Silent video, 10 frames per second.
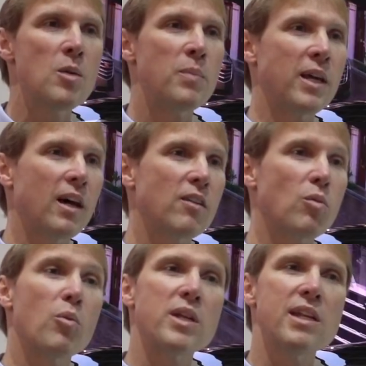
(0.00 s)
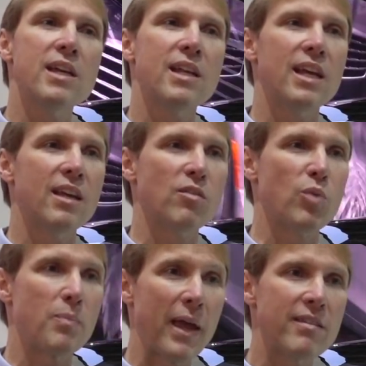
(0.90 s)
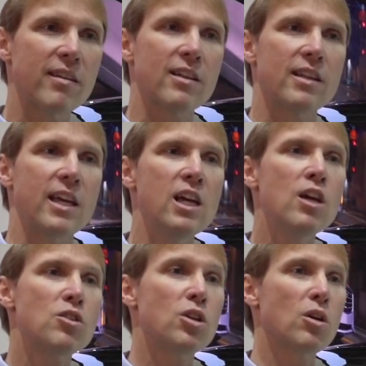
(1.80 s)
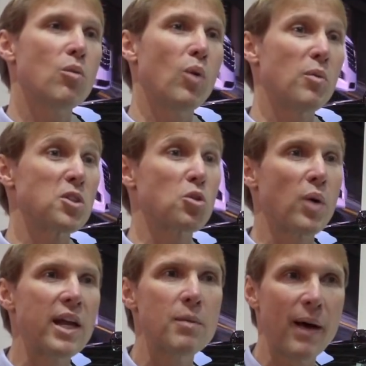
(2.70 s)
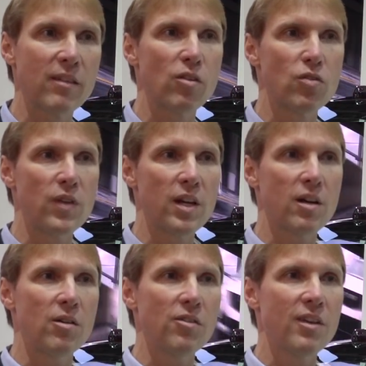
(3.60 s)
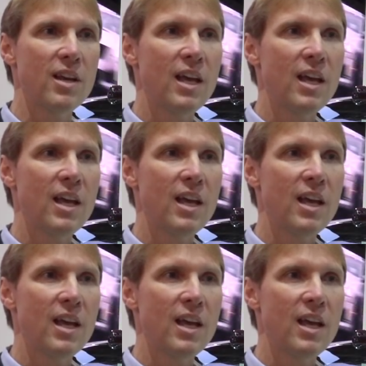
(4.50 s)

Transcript: because what we did is we basically took what was great about those vehicles